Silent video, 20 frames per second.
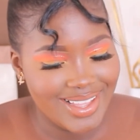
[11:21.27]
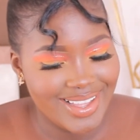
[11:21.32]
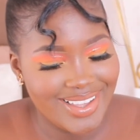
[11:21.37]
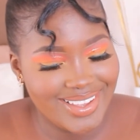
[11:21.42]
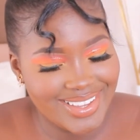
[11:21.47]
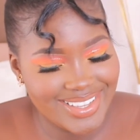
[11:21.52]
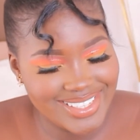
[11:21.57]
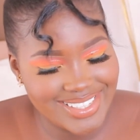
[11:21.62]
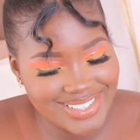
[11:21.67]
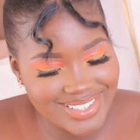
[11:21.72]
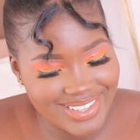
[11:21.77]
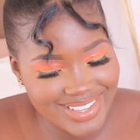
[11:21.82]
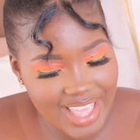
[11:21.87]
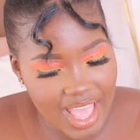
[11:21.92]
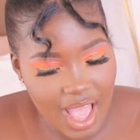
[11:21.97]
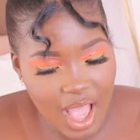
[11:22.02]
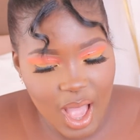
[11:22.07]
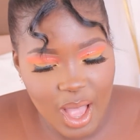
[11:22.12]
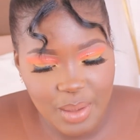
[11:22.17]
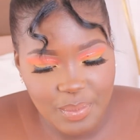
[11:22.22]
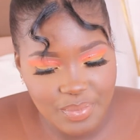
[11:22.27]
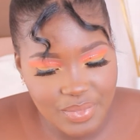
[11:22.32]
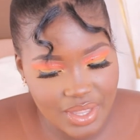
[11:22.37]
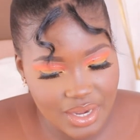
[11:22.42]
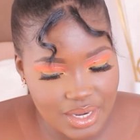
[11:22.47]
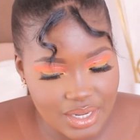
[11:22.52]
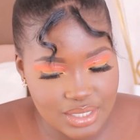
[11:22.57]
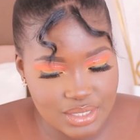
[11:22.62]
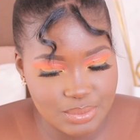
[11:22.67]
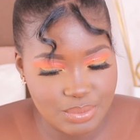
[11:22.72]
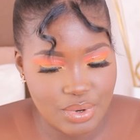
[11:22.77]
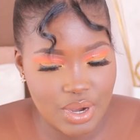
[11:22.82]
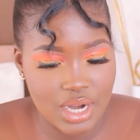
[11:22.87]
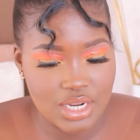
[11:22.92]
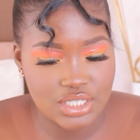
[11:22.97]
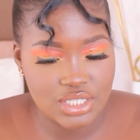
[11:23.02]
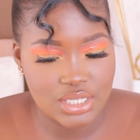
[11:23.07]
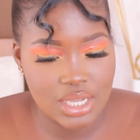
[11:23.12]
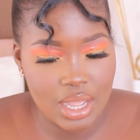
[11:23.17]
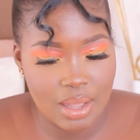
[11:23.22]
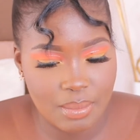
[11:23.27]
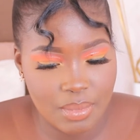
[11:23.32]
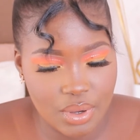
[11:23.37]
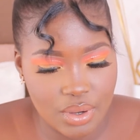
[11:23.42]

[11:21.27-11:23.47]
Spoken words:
Okay, so yeah, the next brush I'm